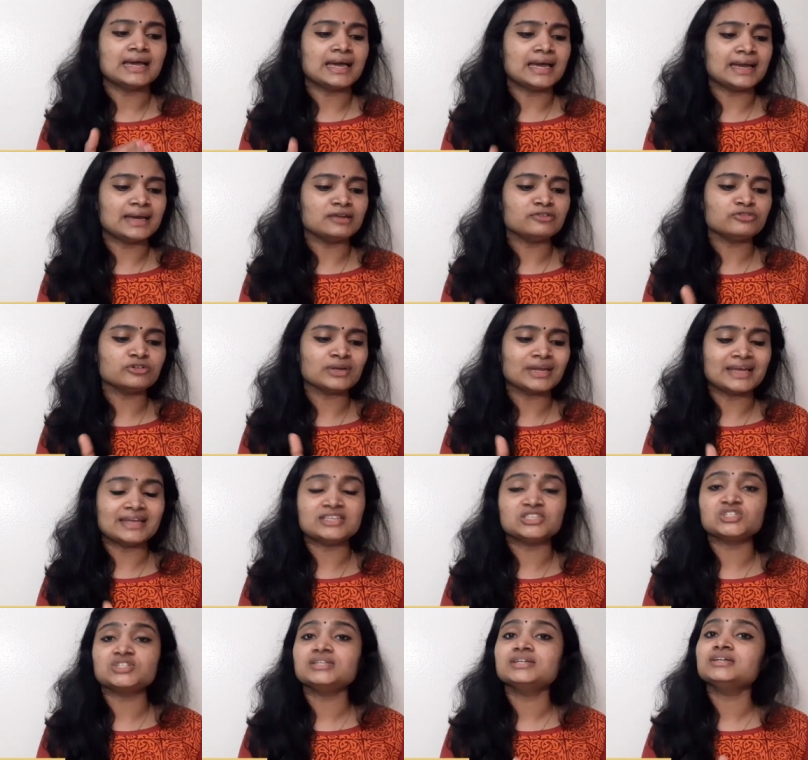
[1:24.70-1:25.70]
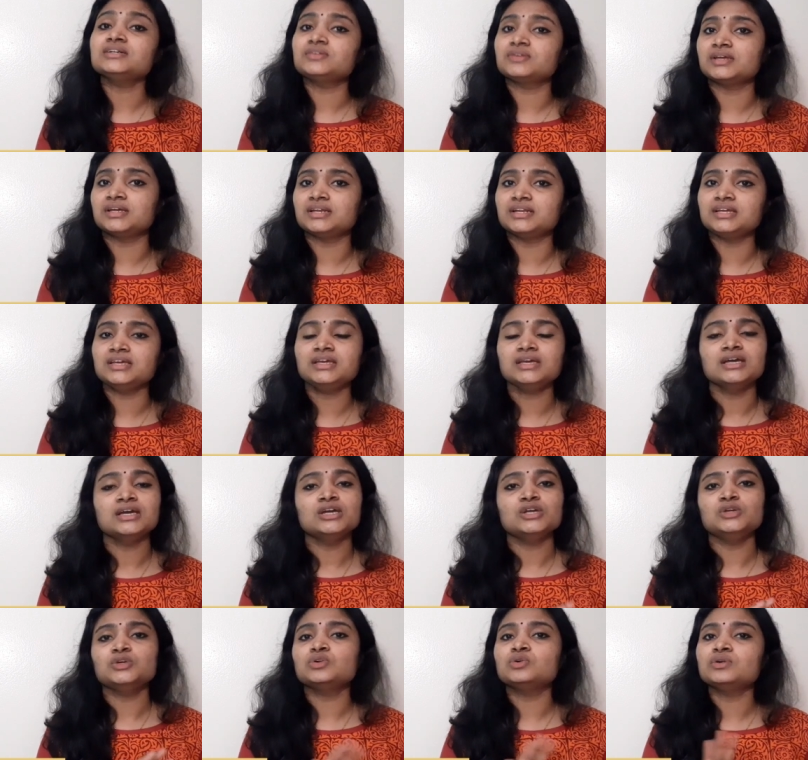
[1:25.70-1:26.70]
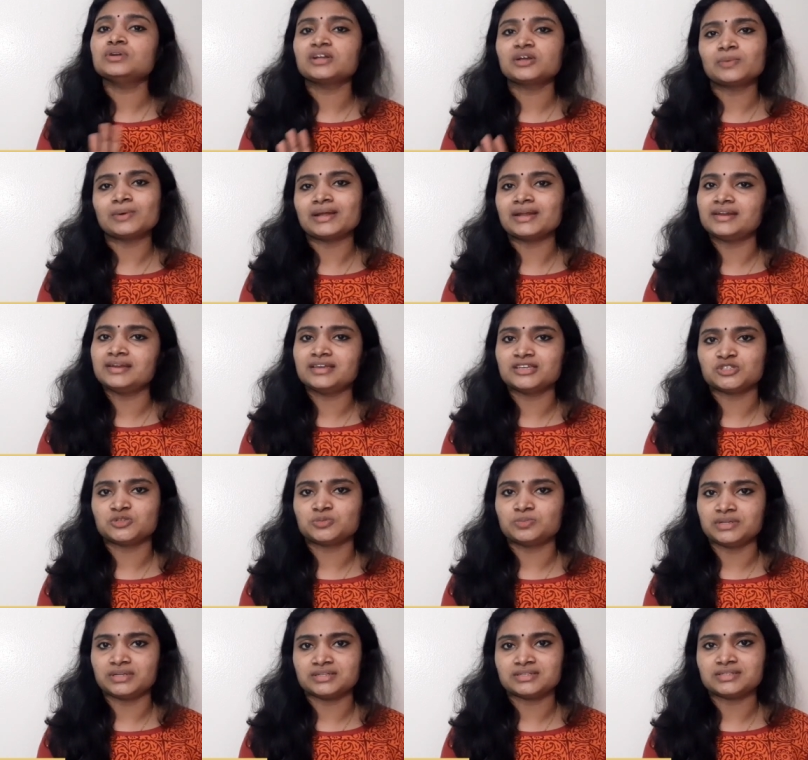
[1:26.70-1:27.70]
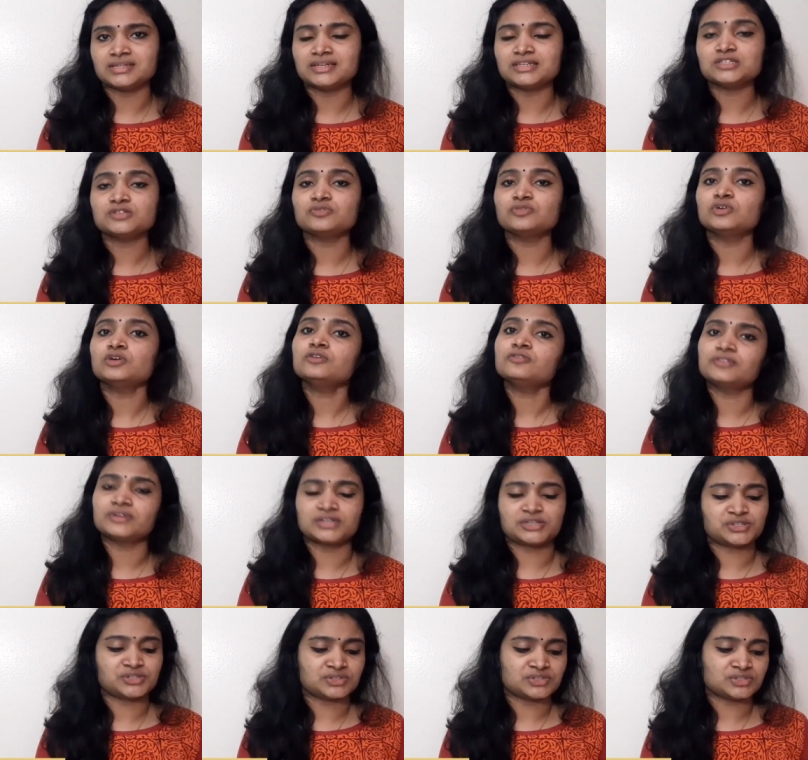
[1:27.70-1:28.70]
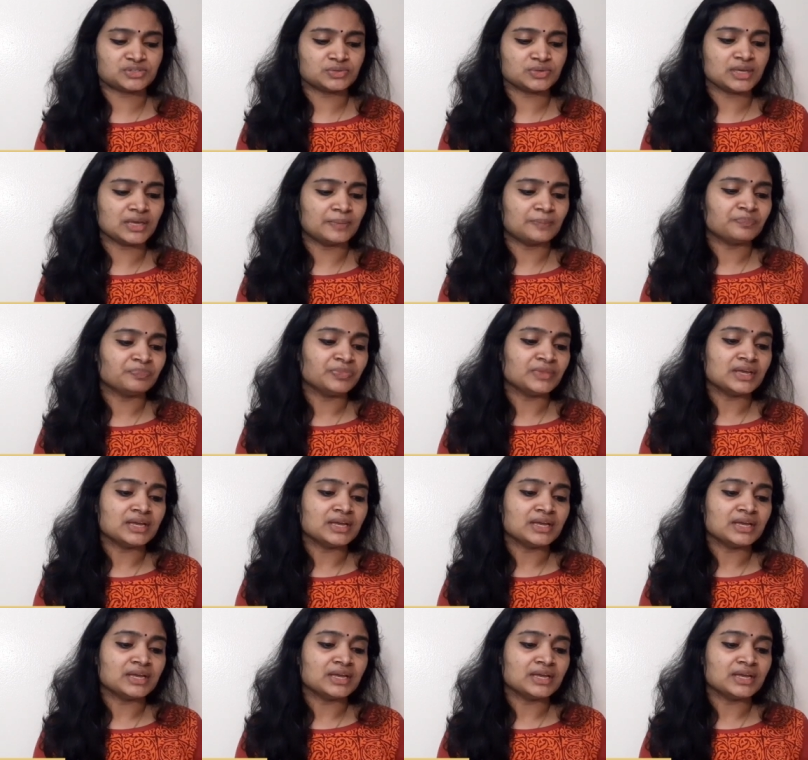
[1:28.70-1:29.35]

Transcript: And for engineer trainee, you don't require any experience. That is for freshers. Okay.